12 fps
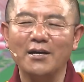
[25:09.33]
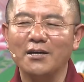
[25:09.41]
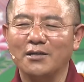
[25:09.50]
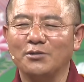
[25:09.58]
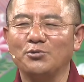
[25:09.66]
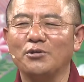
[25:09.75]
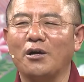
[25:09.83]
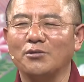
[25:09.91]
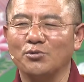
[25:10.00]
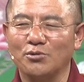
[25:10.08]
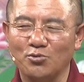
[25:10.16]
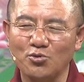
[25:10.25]
people
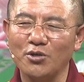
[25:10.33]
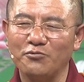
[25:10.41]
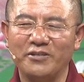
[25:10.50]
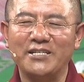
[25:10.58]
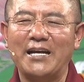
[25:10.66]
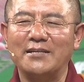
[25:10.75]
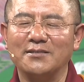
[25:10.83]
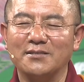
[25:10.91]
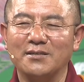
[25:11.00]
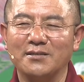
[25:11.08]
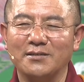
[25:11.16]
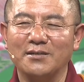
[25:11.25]
tend to ignore the
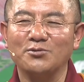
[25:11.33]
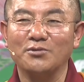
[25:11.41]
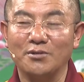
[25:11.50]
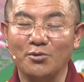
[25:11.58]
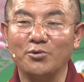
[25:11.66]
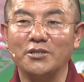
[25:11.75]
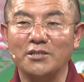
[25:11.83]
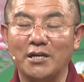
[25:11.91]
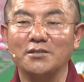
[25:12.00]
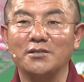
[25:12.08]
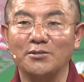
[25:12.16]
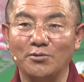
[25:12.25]
blessing of Tara,
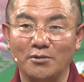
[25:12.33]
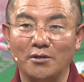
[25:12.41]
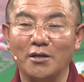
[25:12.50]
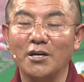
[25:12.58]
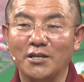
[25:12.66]
thinking,